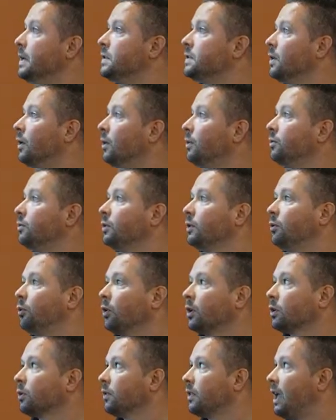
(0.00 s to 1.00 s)
So we
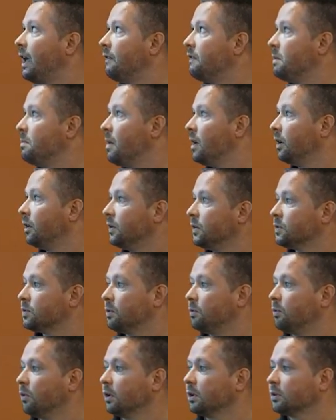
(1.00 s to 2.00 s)
worked with heavy metals.
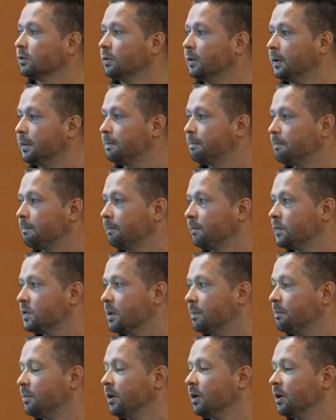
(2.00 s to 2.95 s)
We worked with some